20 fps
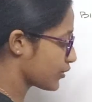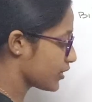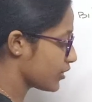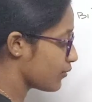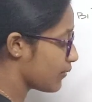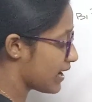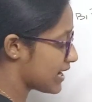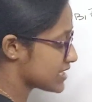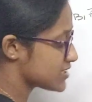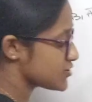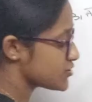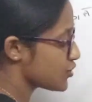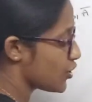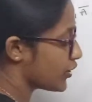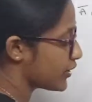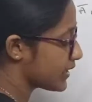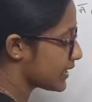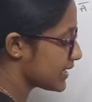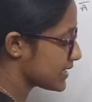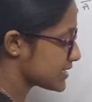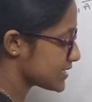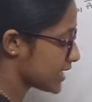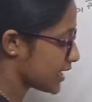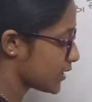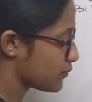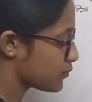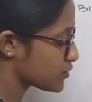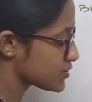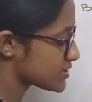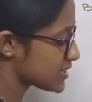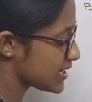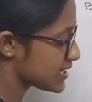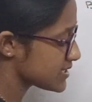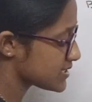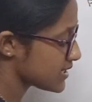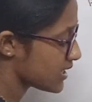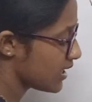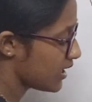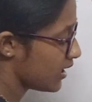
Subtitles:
give XNOR gates inputs as